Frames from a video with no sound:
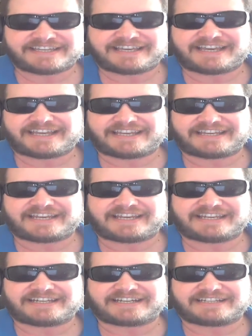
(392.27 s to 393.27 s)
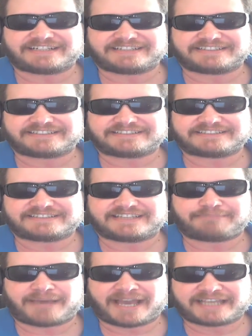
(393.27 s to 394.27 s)
a
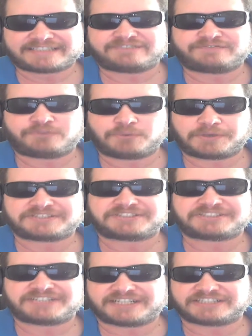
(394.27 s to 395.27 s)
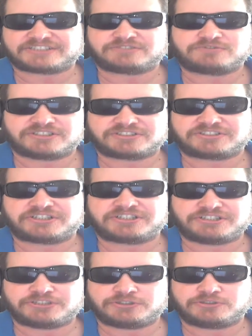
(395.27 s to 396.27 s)
passive voice sentence is going to
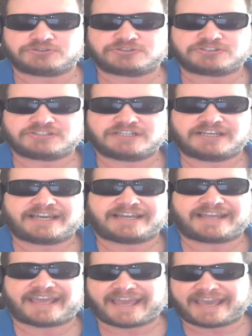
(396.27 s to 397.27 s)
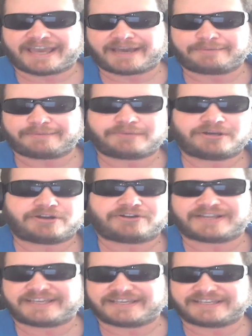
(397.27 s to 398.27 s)
use an am
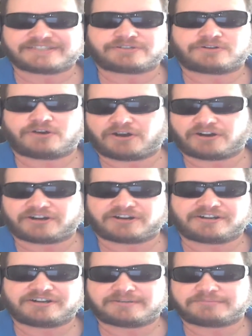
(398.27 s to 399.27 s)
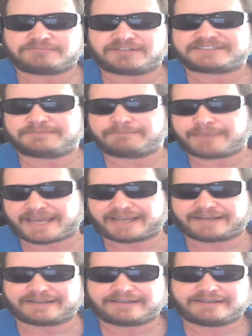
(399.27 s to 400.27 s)
or is or are plus a
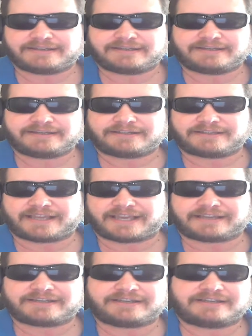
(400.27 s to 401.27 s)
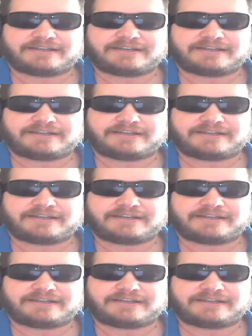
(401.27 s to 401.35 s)
made. Like,